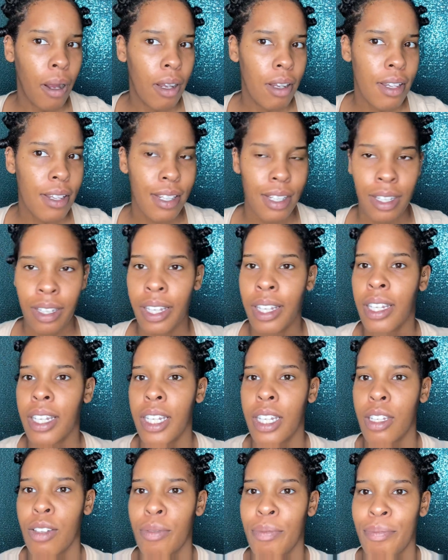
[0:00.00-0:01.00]
See, like,
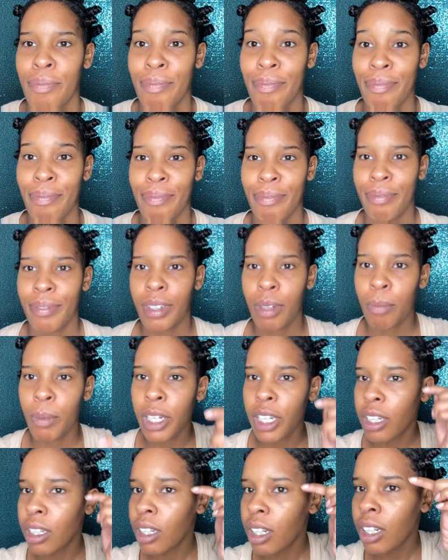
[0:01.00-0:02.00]
I
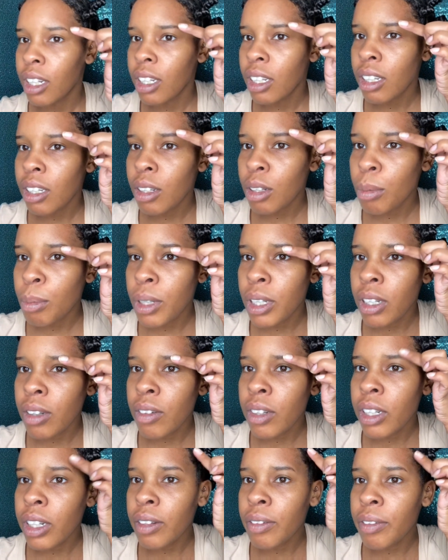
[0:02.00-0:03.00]
made like a little bit of
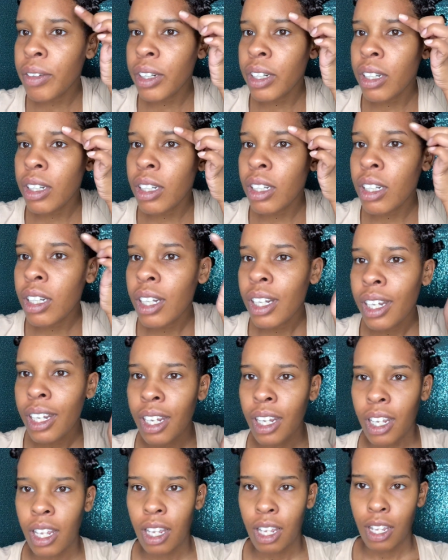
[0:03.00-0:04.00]
a difference.
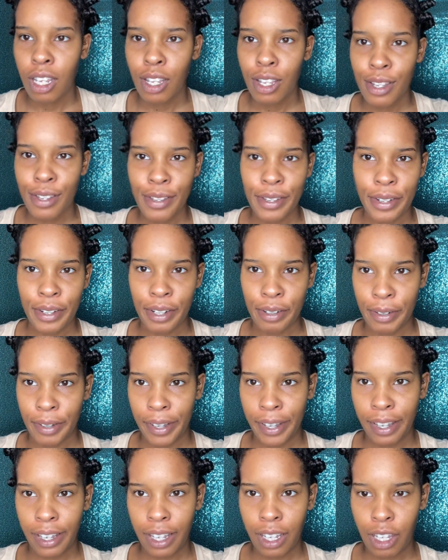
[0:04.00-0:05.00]
So I
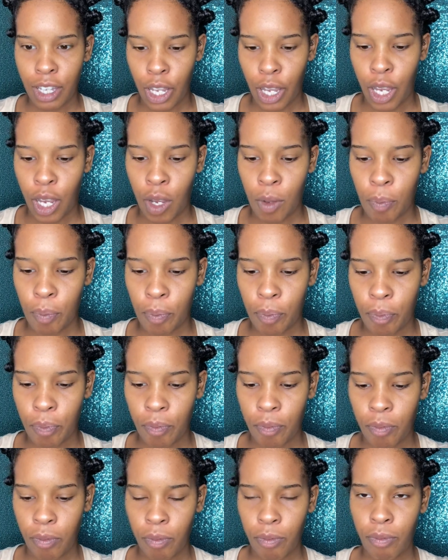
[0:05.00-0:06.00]
really like that.
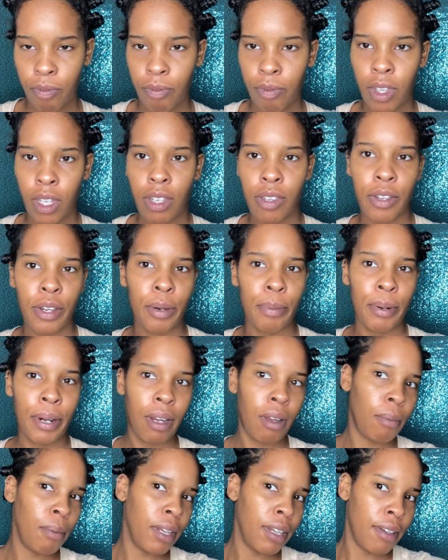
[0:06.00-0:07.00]
So I'll
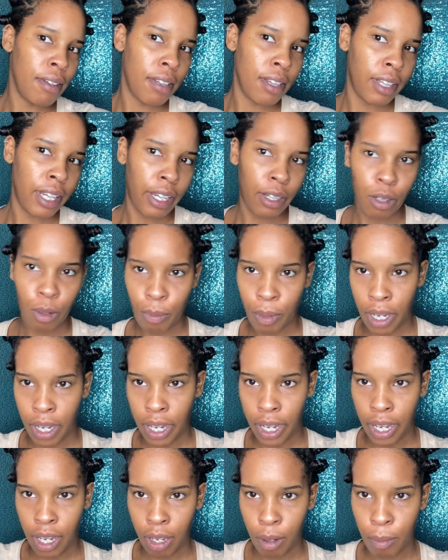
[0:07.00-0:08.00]
probably be using that on my
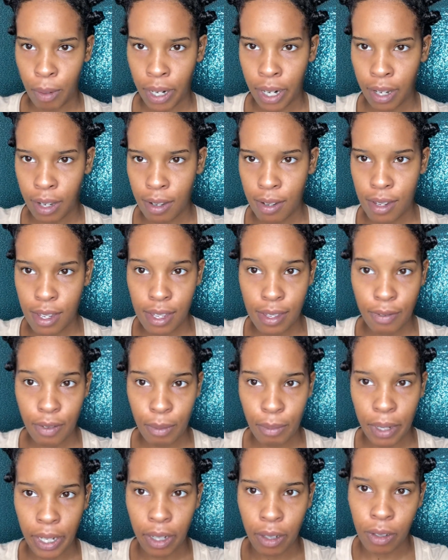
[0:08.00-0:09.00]
eyebrows
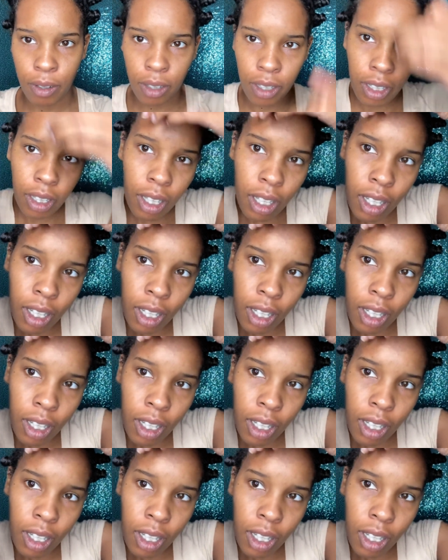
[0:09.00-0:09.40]
from now on.